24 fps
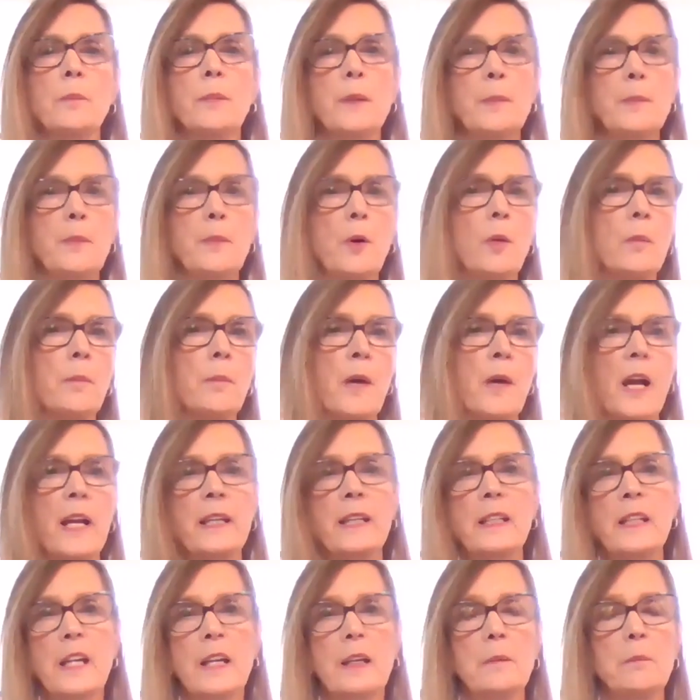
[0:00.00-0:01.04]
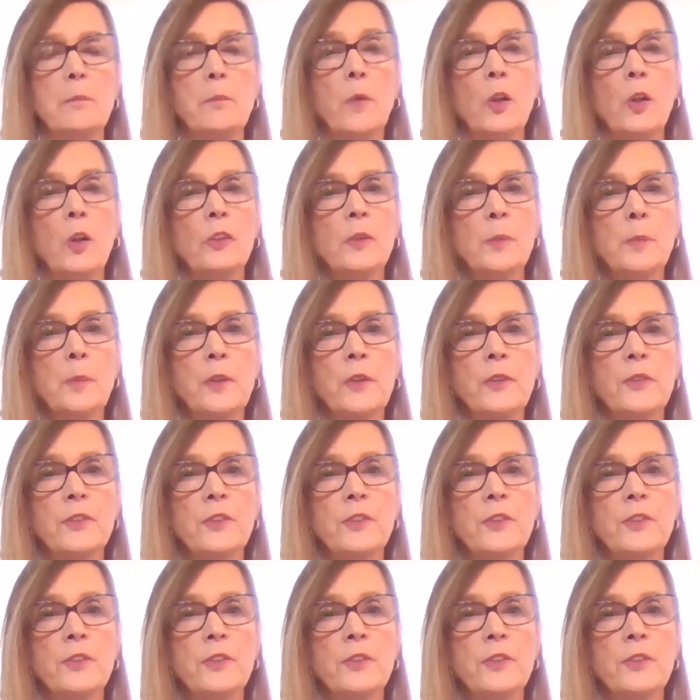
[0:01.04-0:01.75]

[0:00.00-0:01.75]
people might get multiple